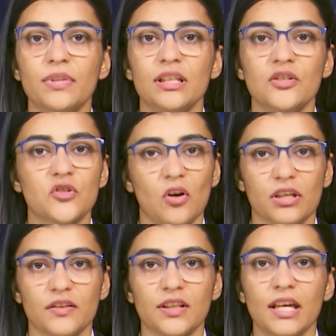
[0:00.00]
billion
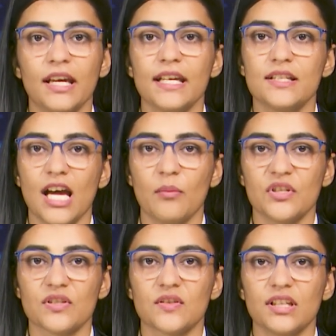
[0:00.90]
in
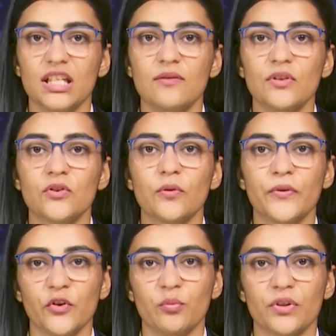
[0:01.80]
damages, even though
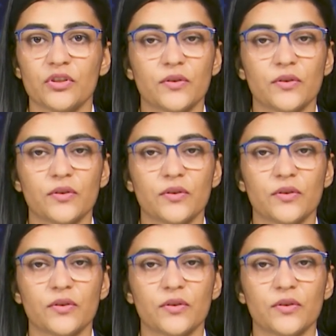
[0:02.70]
fewer birds